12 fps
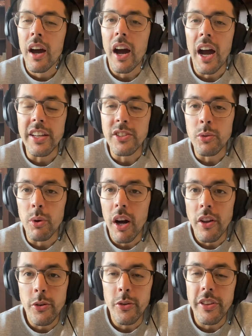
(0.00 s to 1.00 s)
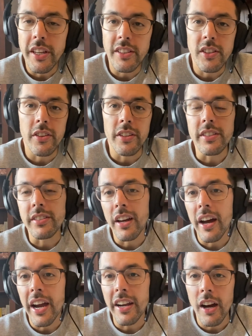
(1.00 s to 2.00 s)
I do other things on the
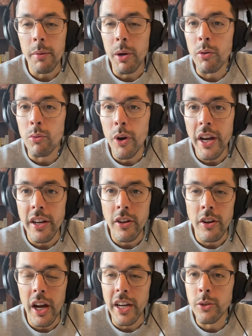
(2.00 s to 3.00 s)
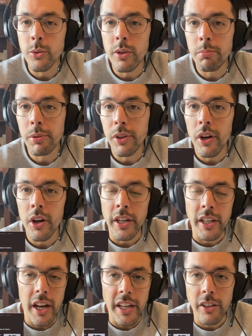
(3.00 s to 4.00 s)
side. I'm a writer. I do the
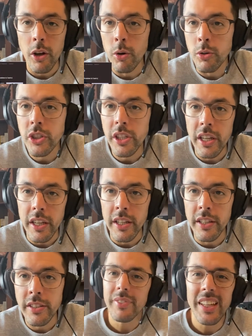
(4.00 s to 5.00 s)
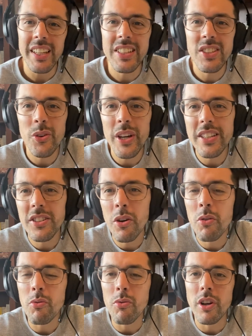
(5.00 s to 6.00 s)
blog. I coach kids. So I
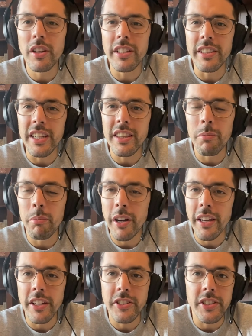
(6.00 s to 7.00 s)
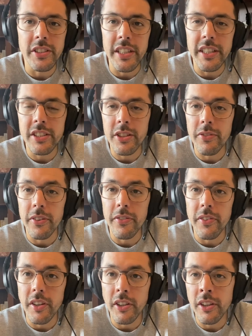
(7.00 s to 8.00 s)
don't really need the money. I just need it to
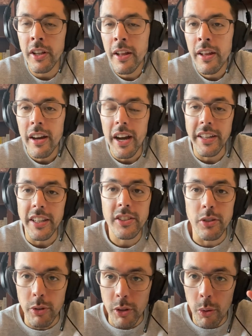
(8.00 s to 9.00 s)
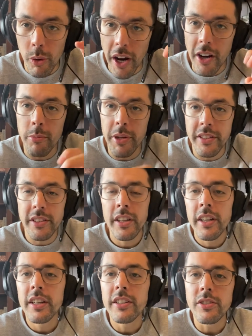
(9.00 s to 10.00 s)
fulfill, I guess, the requirement
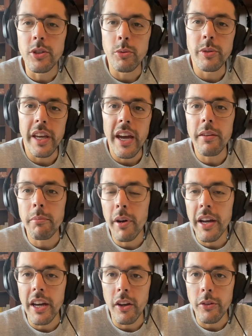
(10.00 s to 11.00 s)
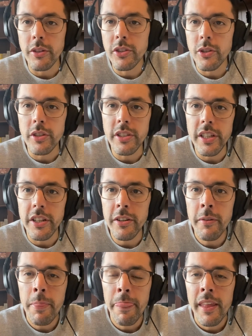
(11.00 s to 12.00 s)
to get my health insurance
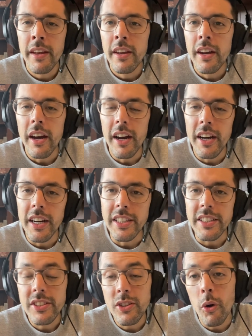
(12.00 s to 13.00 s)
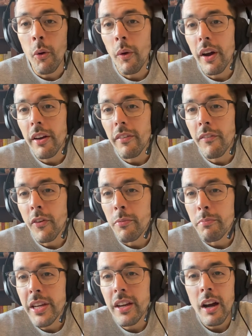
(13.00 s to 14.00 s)
here. So for
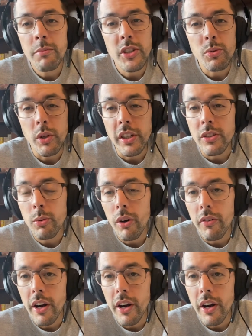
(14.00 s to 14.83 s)
me, I'm just working 12